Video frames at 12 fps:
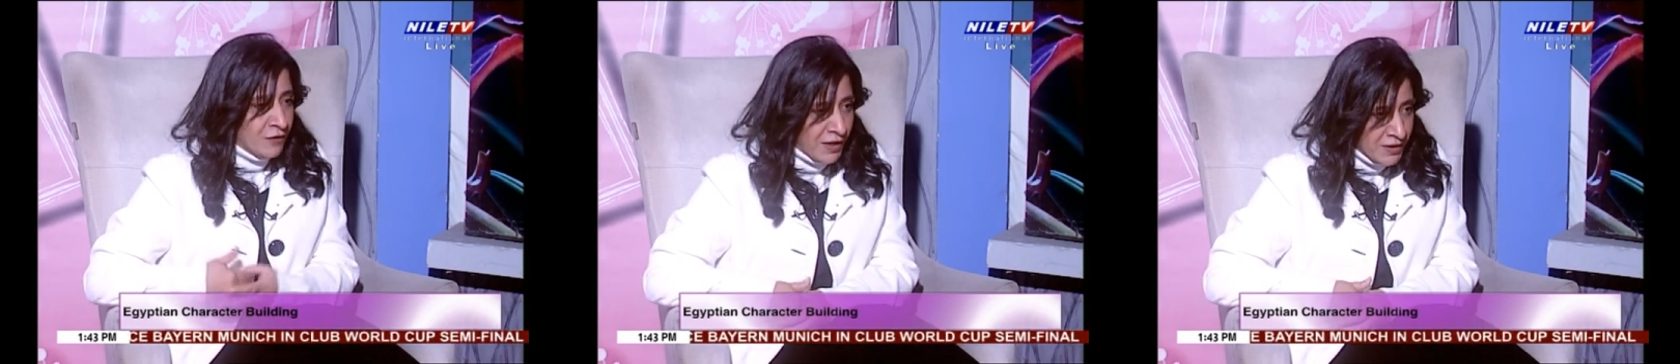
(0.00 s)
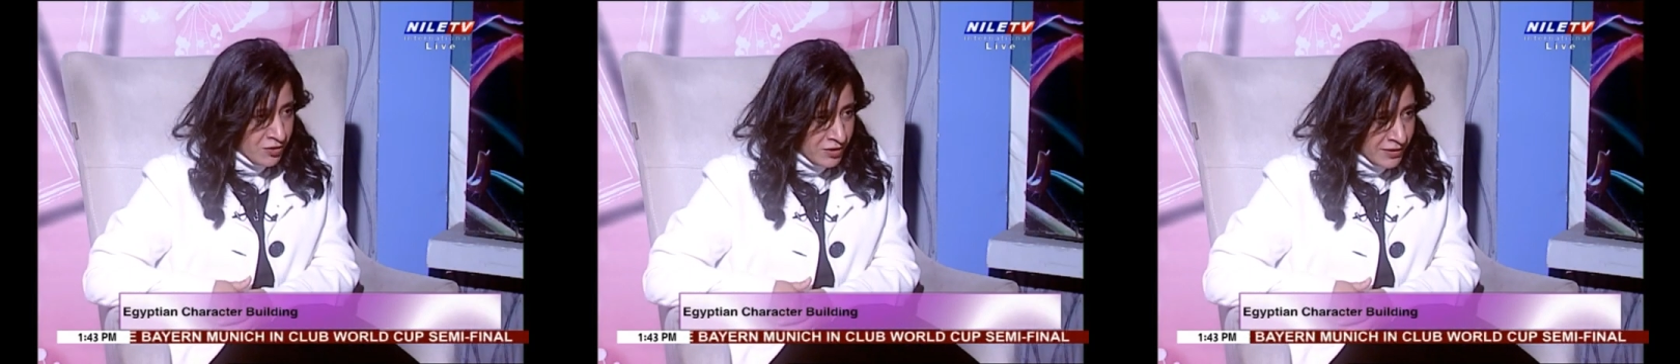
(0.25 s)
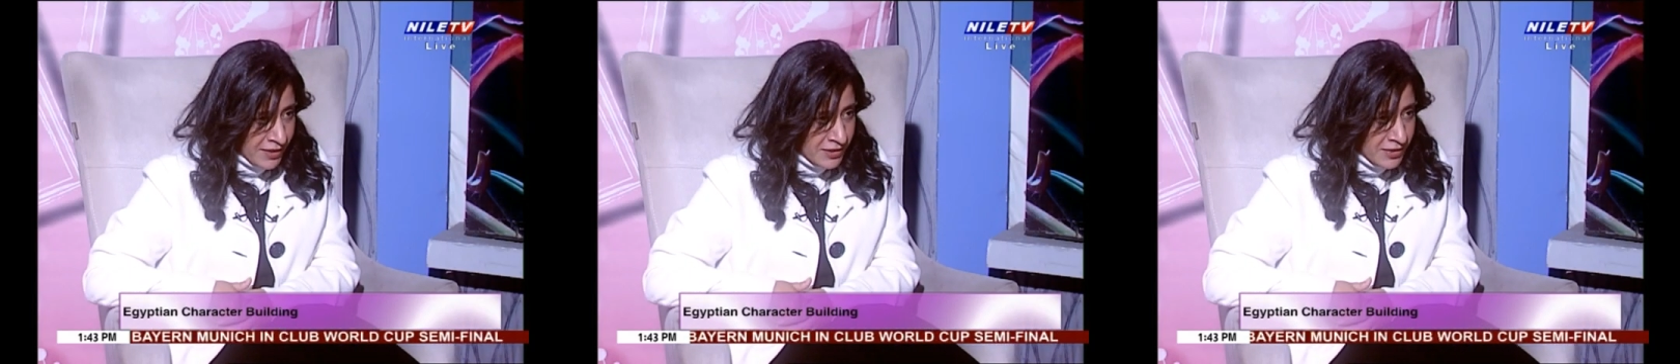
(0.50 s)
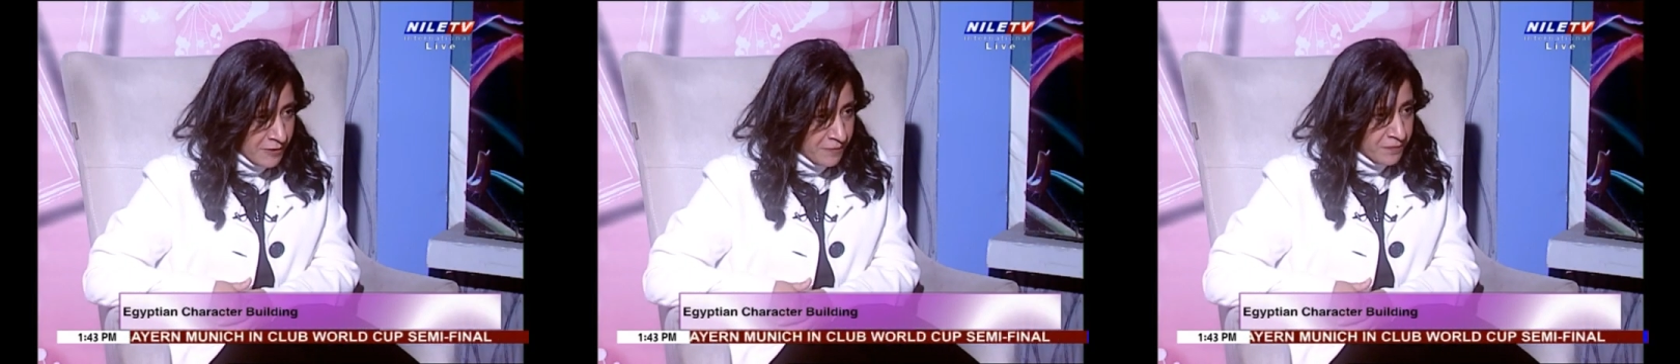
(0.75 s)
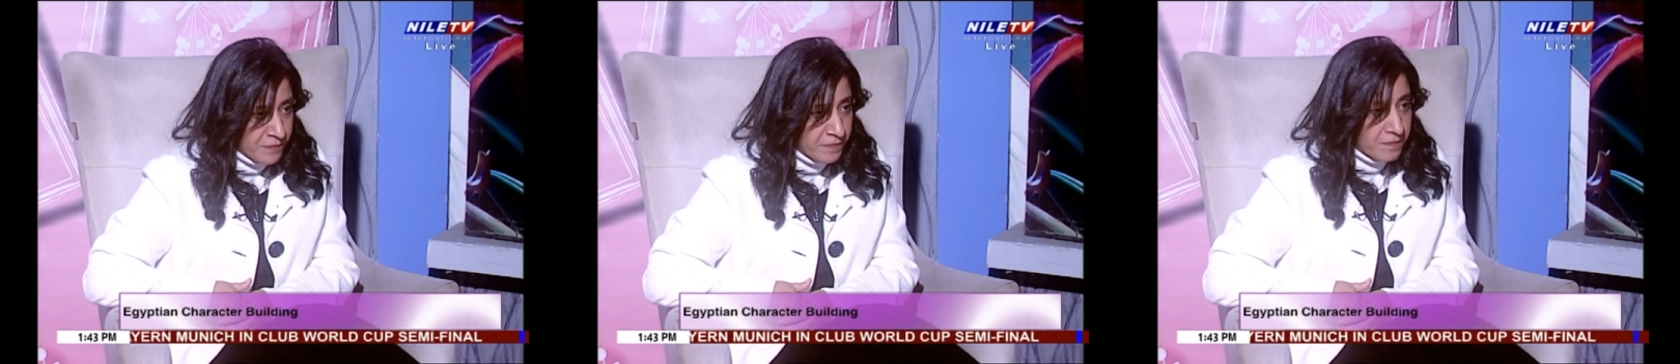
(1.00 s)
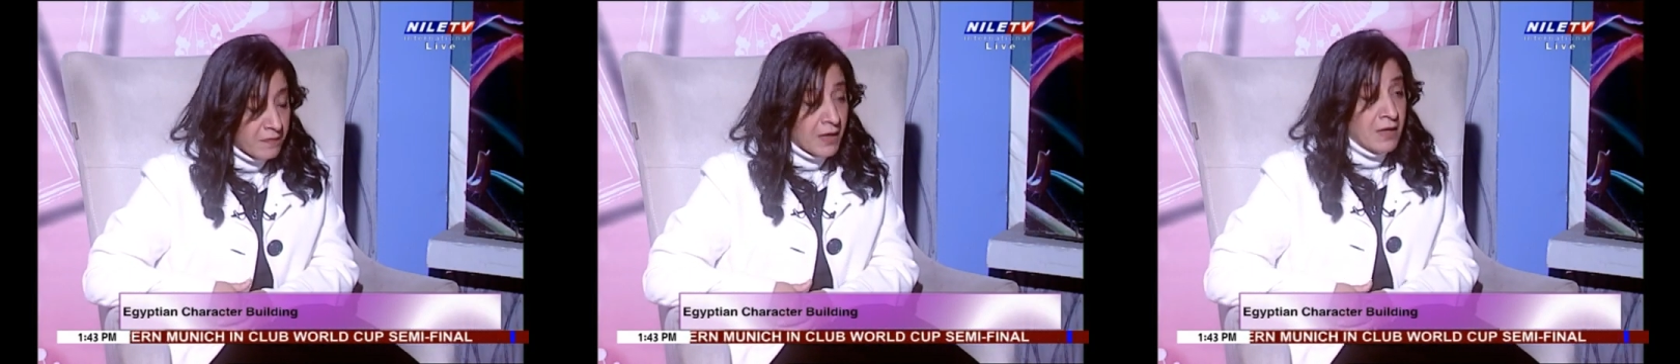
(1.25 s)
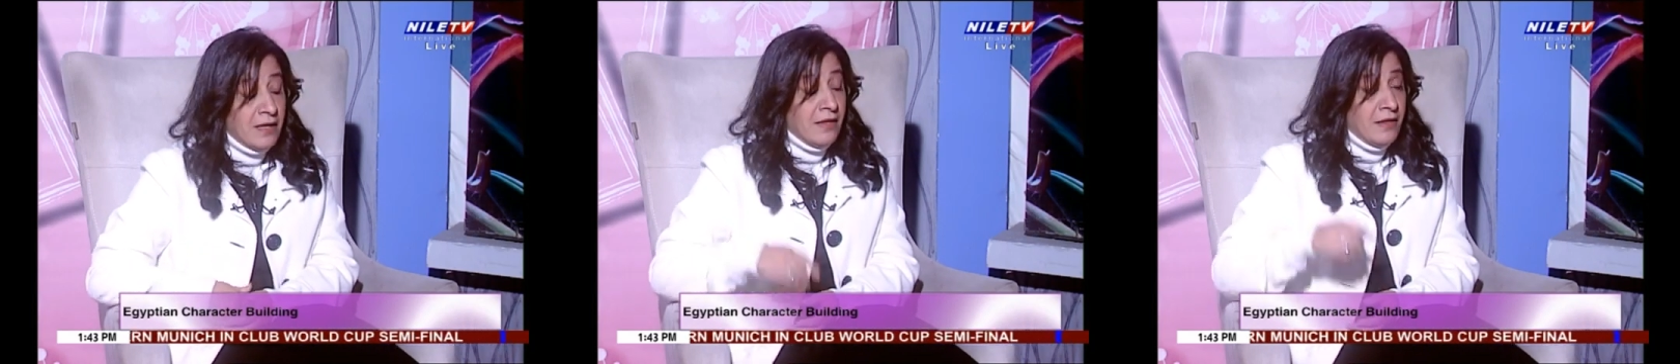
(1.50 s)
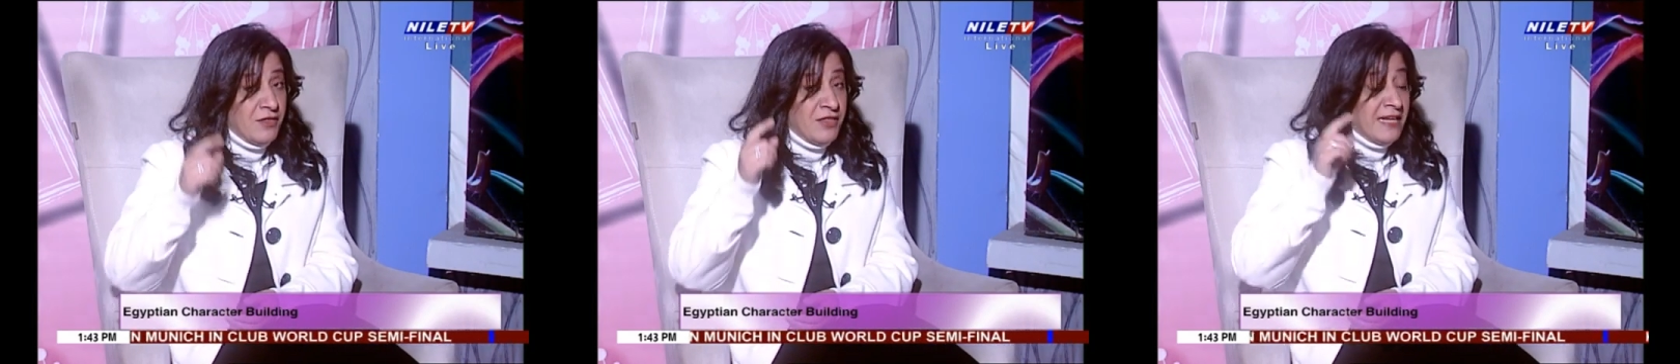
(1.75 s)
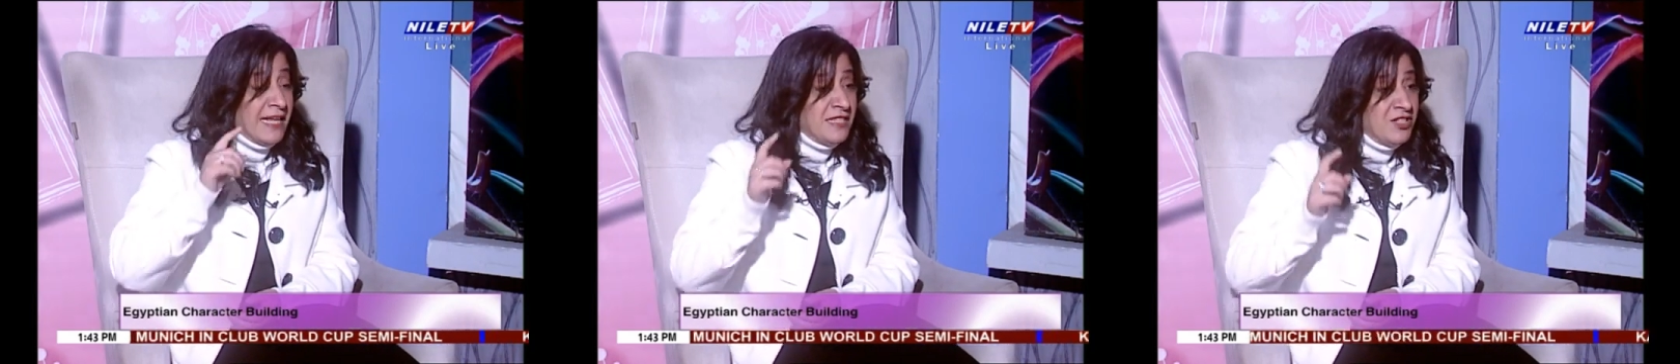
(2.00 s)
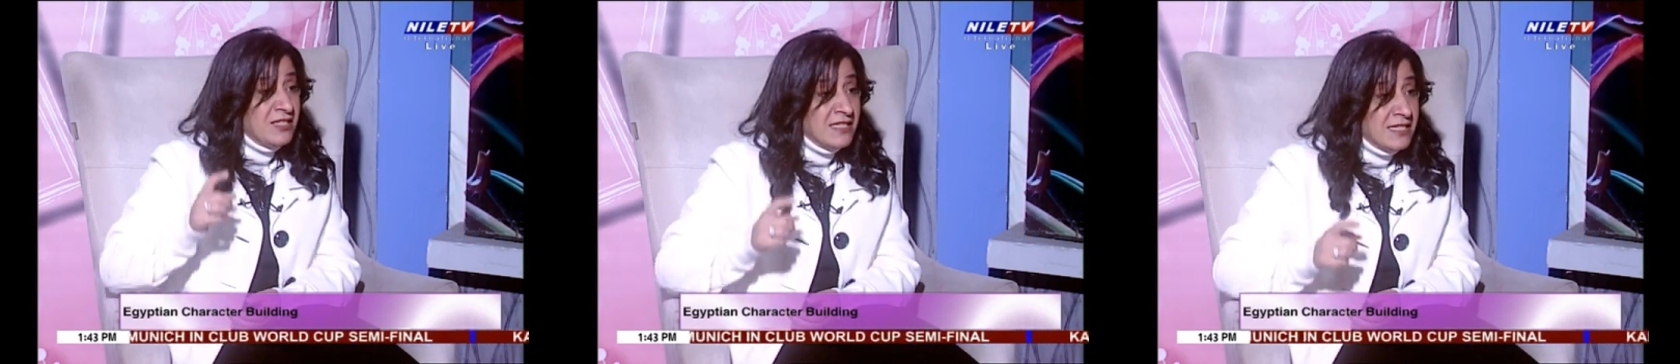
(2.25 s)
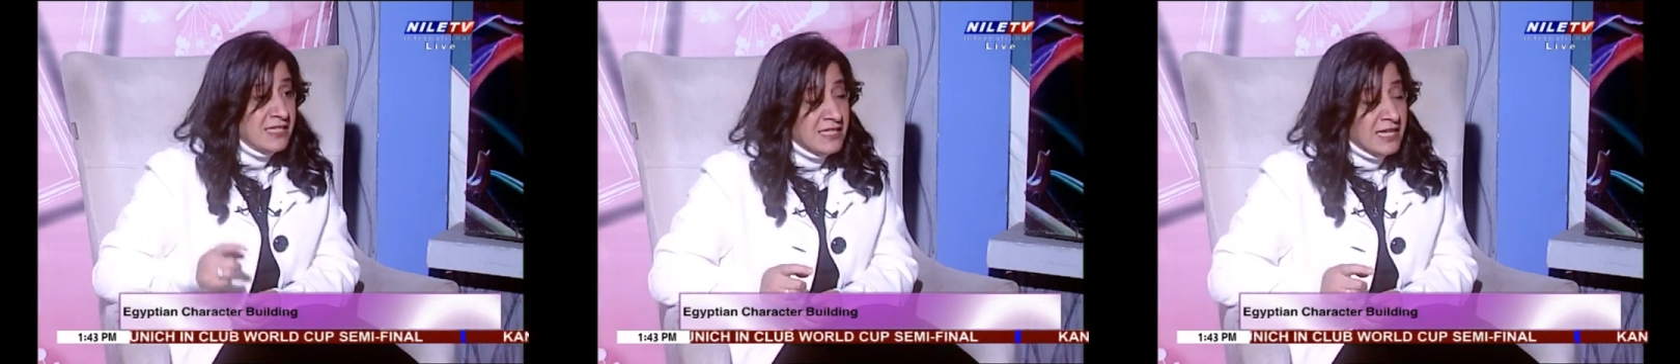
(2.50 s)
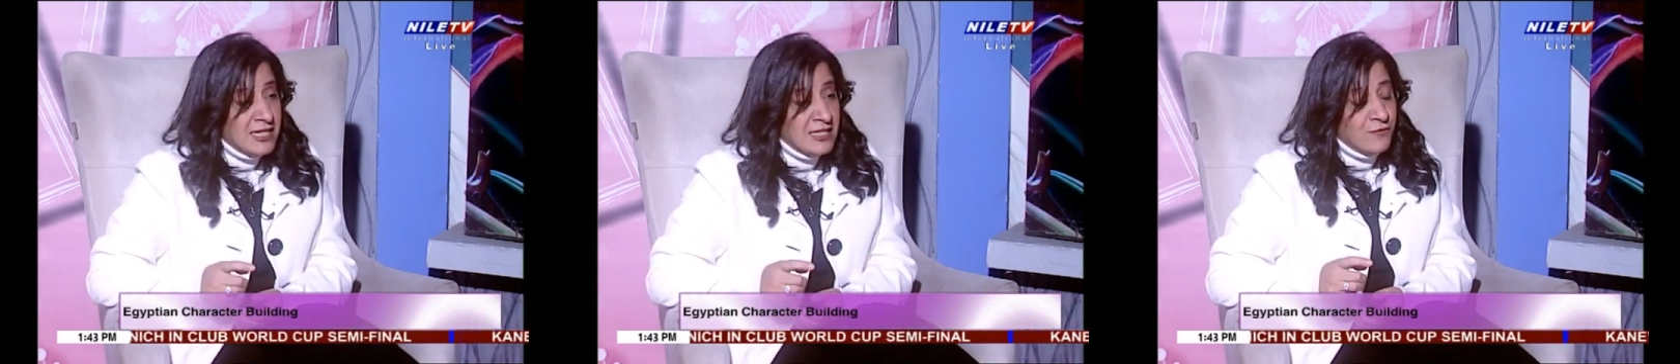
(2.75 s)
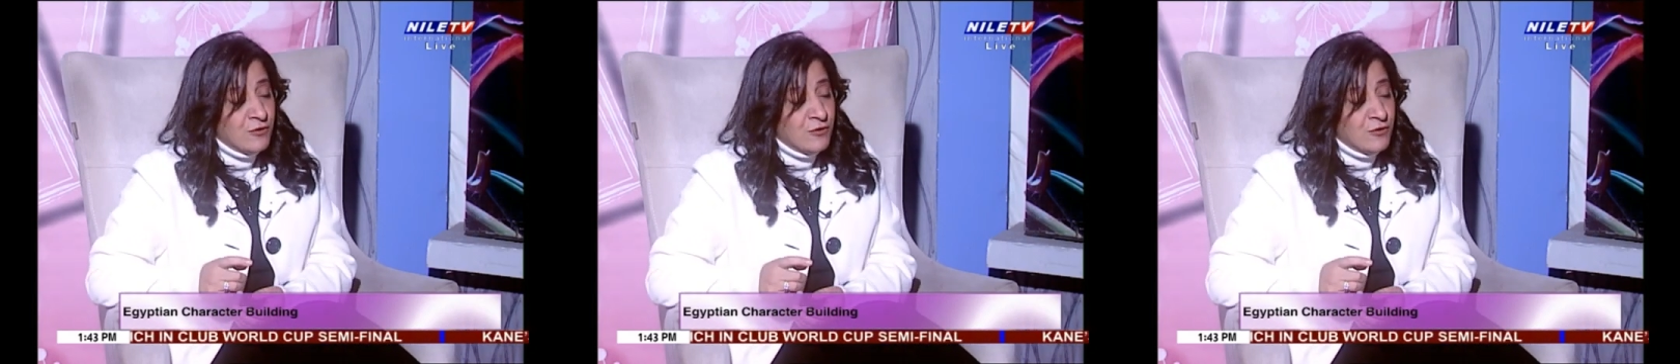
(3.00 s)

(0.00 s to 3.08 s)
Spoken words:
uncertainty. The letter C stands